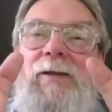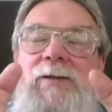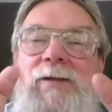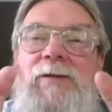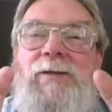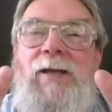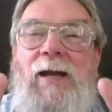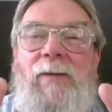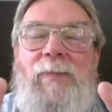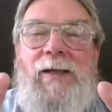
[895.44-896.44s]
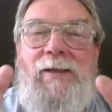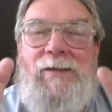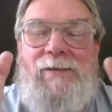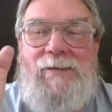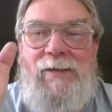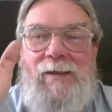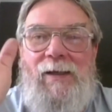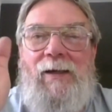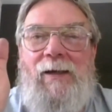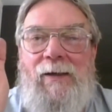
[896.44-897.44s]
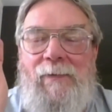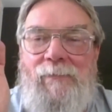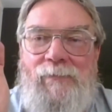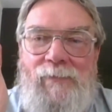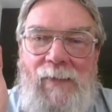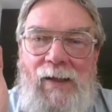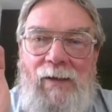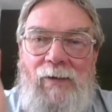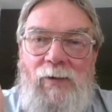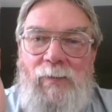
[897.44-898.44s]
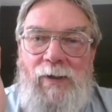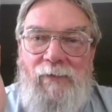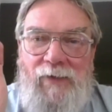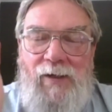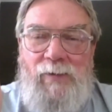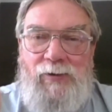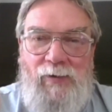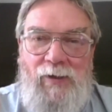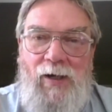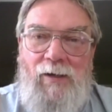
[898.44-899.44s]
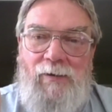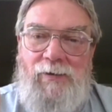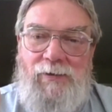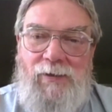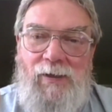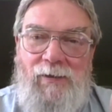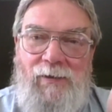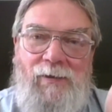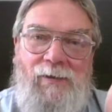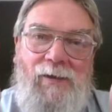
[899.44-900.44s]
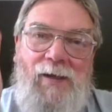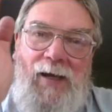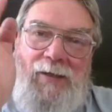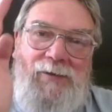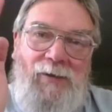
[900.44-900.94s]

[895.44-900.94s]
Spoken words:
there's got to be a little bit of chemistry knowledge that has to